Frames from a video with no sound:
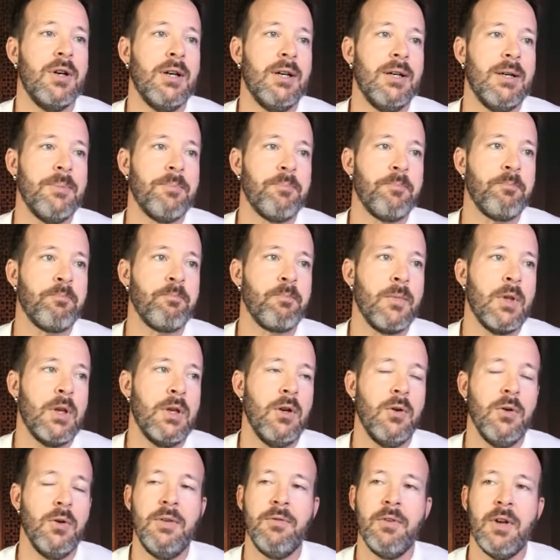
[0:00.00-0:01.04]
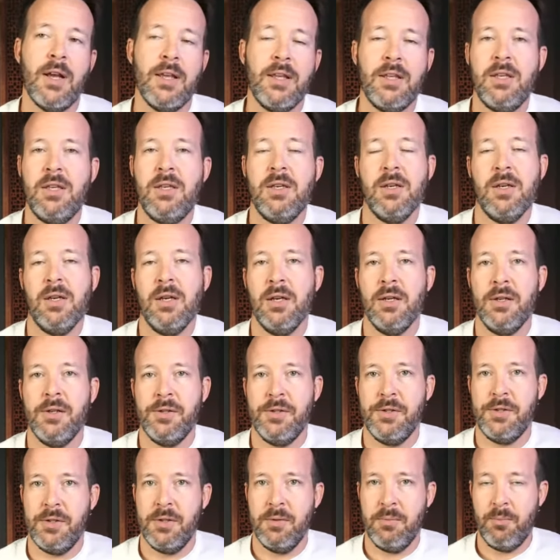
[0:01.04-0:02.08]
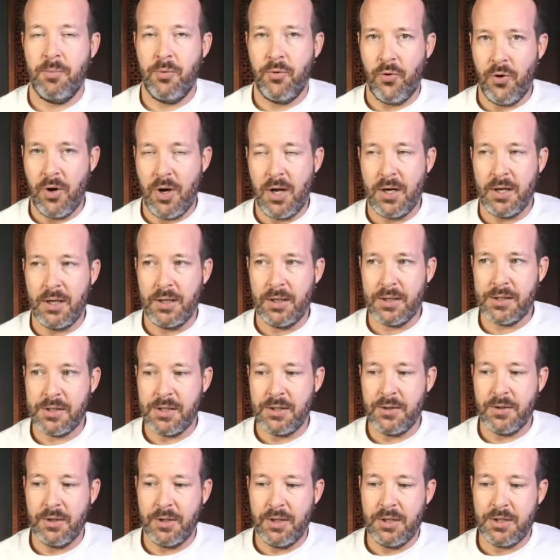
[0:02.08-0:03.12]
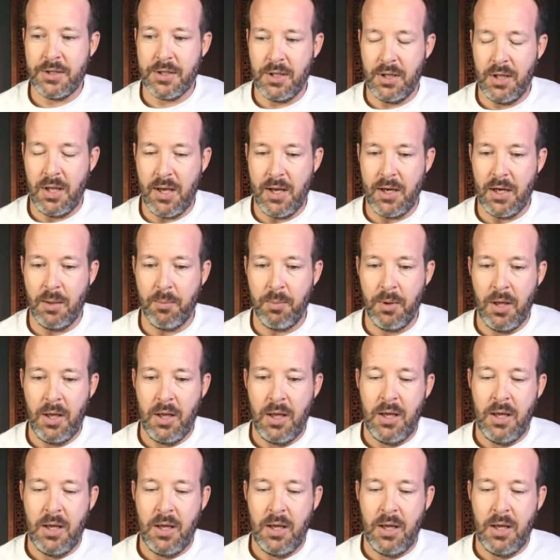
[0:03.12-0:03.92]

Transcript: Even IKEA has products in their kitchen lineup